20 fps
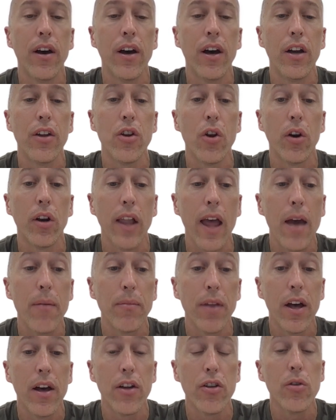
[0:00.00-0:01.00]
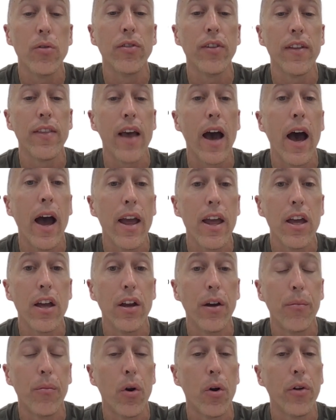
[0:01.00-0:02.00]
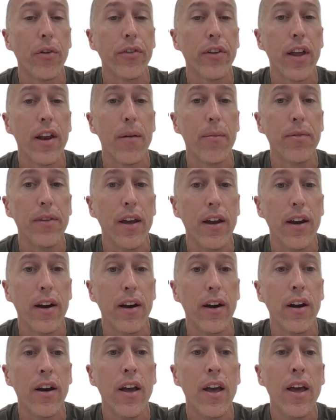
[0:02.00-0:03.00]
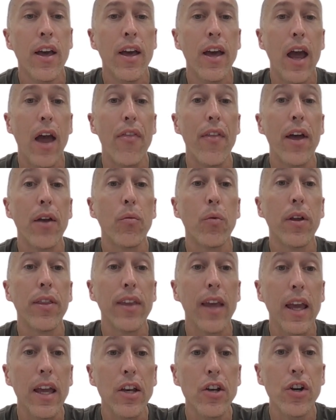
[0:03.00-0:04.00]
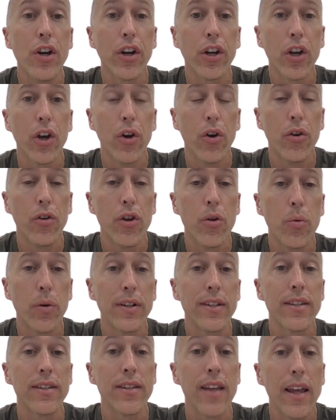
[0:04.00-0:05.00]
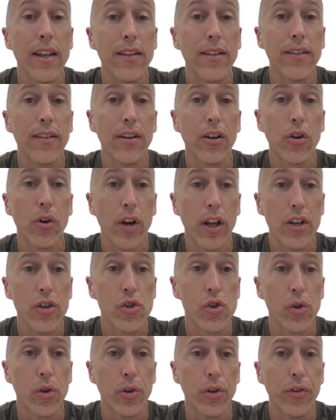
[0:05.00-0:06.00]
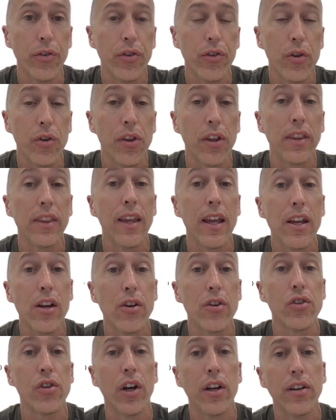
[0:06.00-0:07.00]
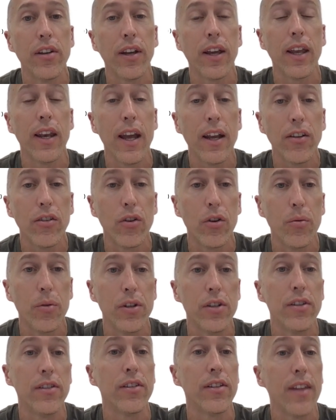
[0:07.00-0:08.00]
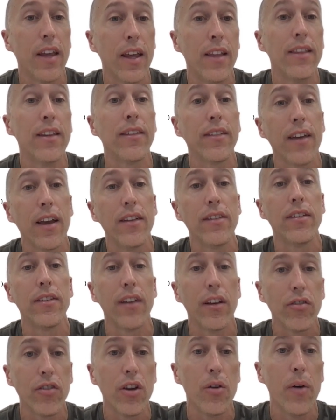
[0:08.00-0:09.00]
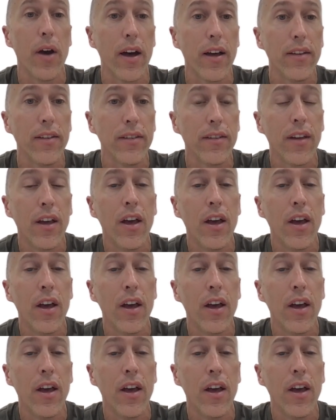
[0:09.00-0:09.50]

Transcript: your Lambda using the IAM role set up there. And then within your code, you were sent credentials to the thing you're trying to connect to, which in this case is SQS.